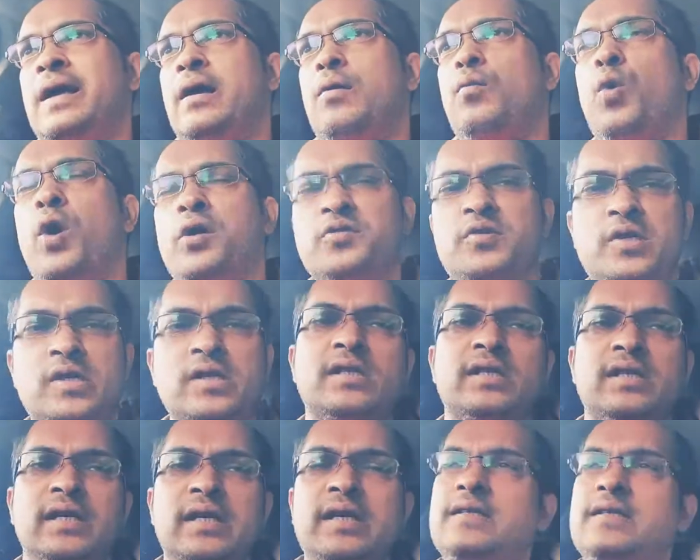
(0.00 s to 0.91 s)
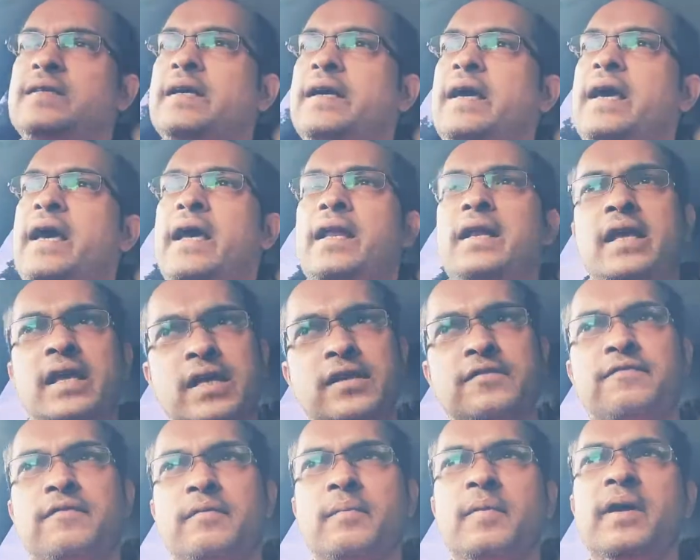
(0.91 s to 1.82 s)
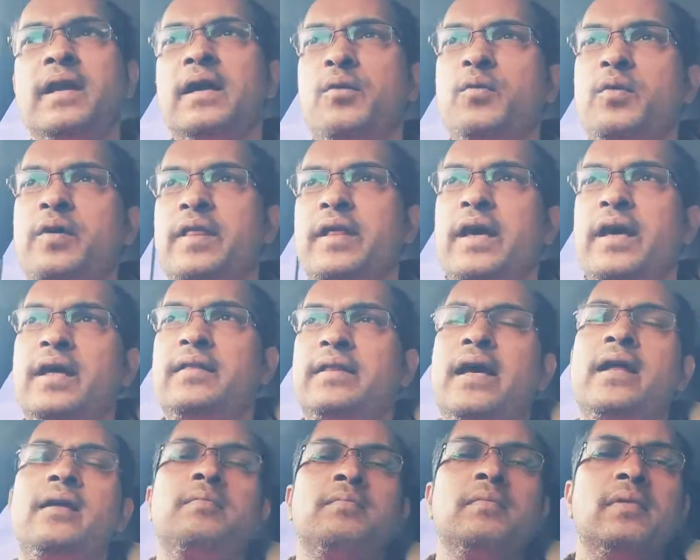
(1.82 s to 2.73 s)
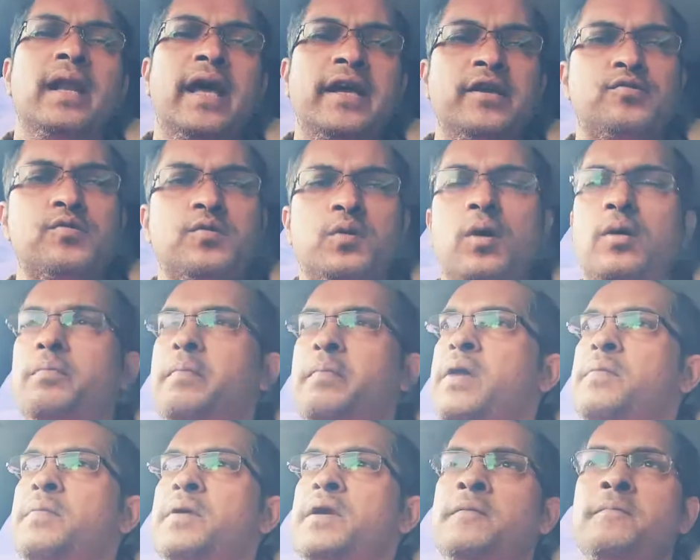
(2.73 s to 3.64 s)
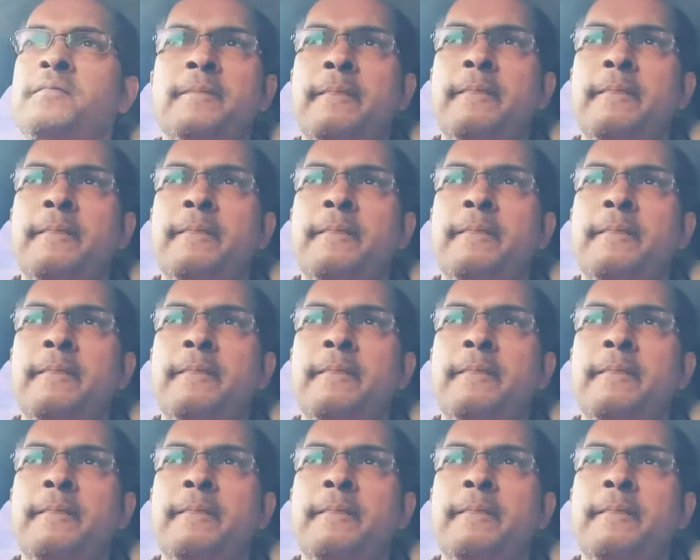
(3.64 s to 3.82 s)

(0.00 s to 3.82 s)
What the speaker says: Once he sees it and he's familiar with it, then later on, maybe,